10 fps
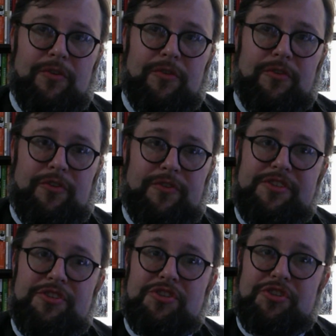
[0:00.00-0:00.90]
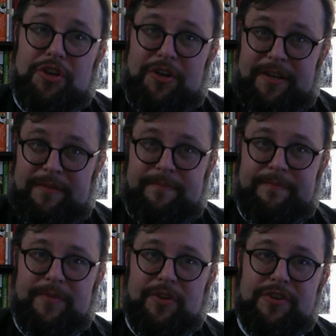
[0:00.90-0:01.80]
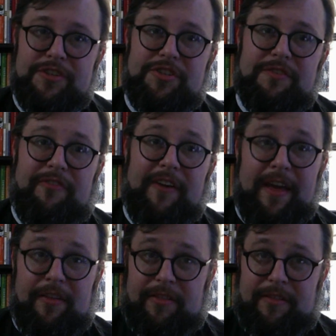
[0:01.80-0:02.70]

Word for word: The Christian journey, the Christian faith,